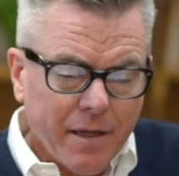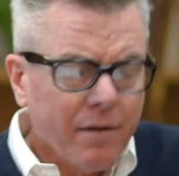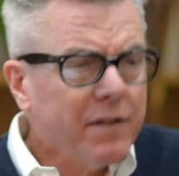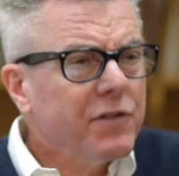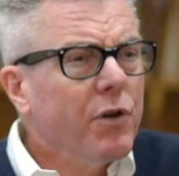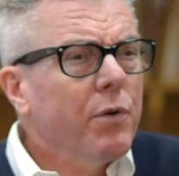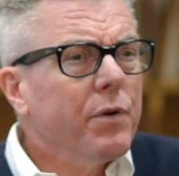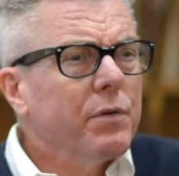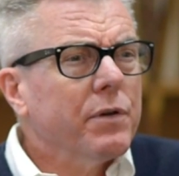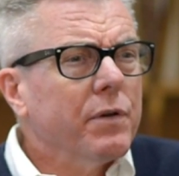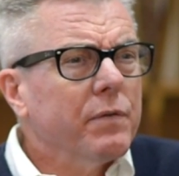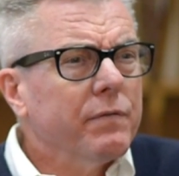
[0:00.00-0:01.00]
Let's go to
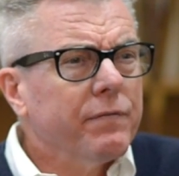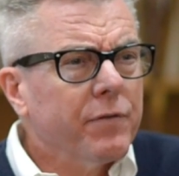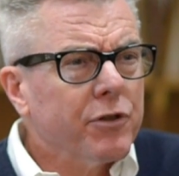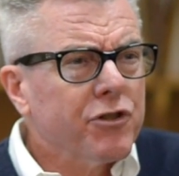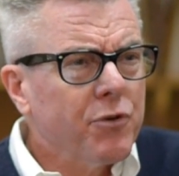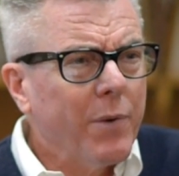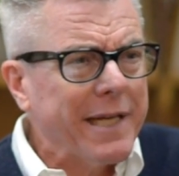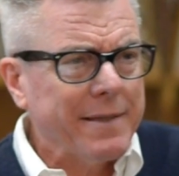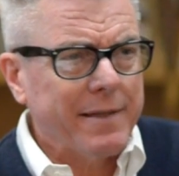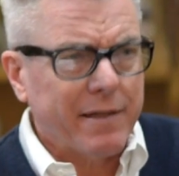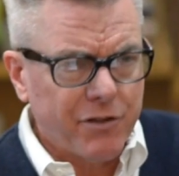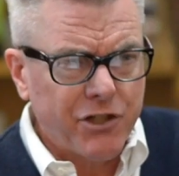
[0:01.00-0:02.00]
verse
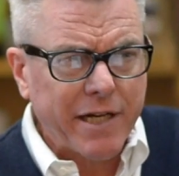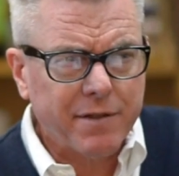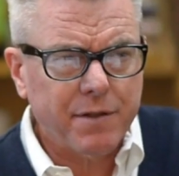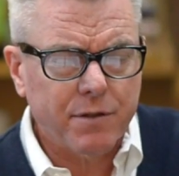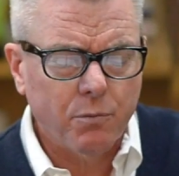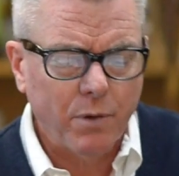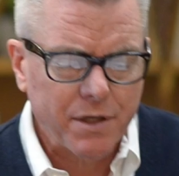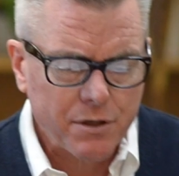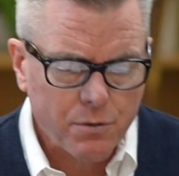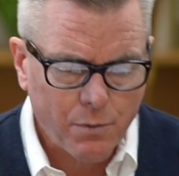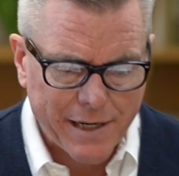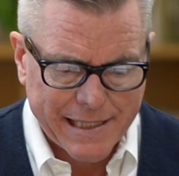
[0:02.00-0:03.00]
26, Genesis 1
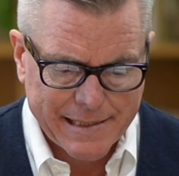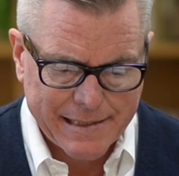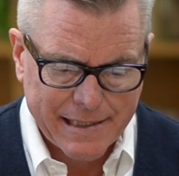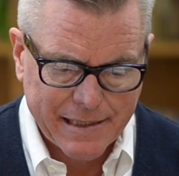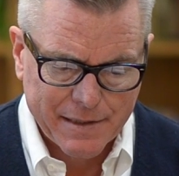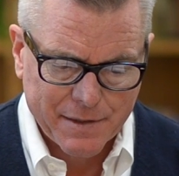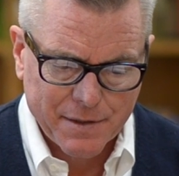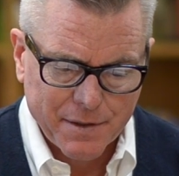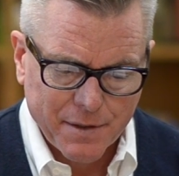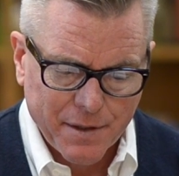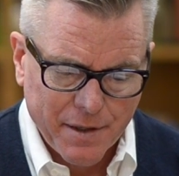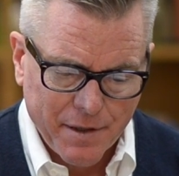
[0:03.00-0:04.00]
26,
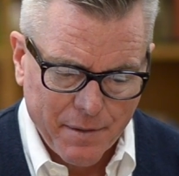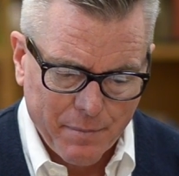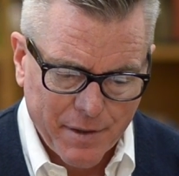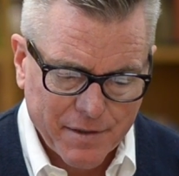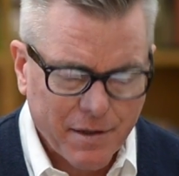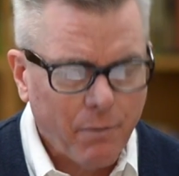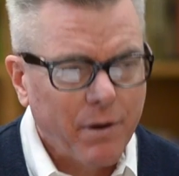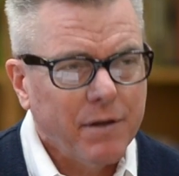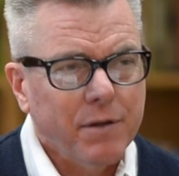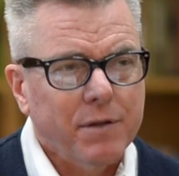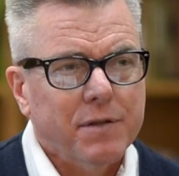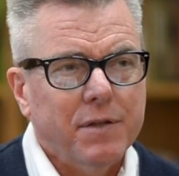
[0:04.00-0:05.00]
because I want
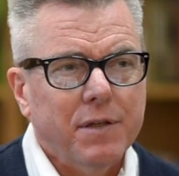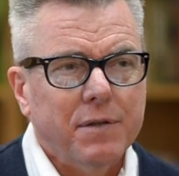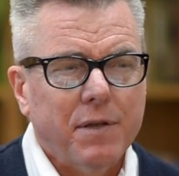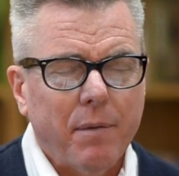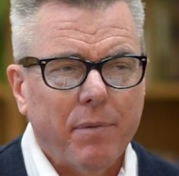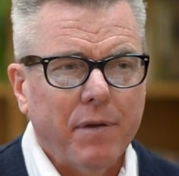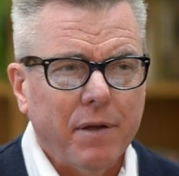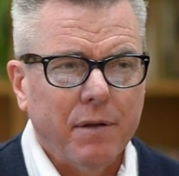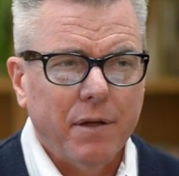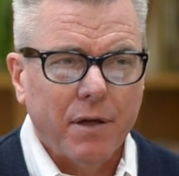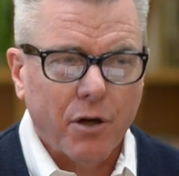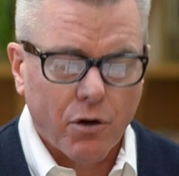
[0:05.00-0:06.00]
you to see something
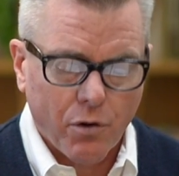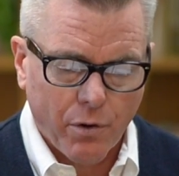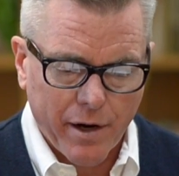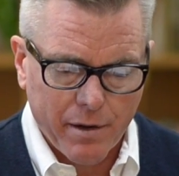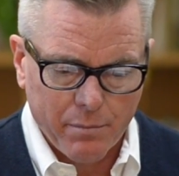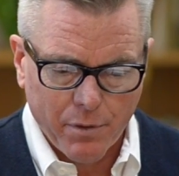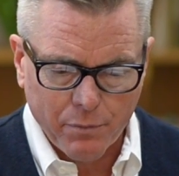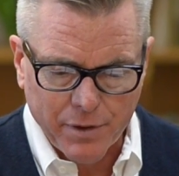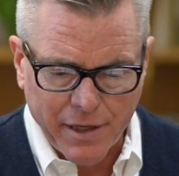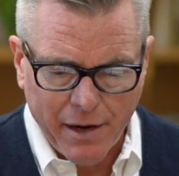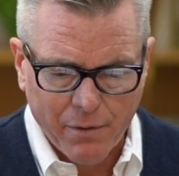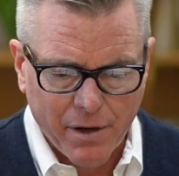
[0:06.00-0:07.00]
incredible. We
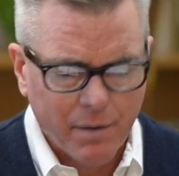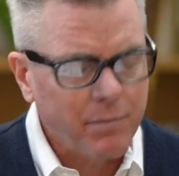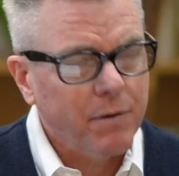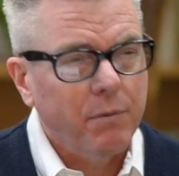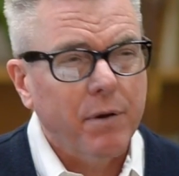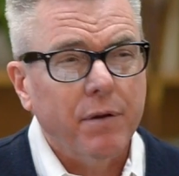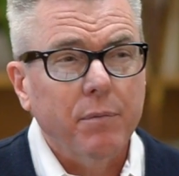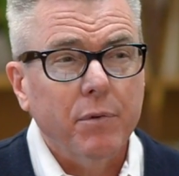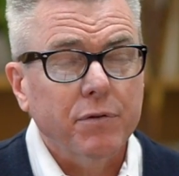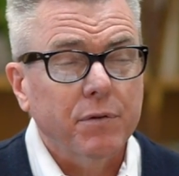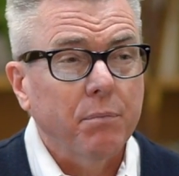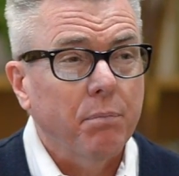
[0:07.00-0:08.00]
now come to one of the
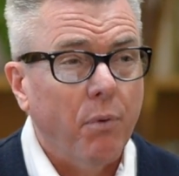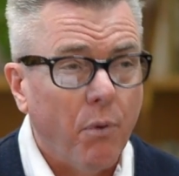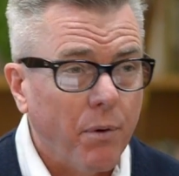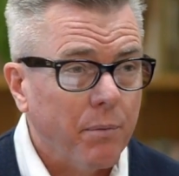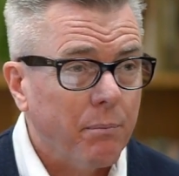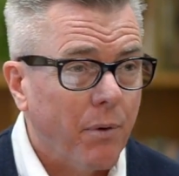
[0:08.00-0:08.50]
most important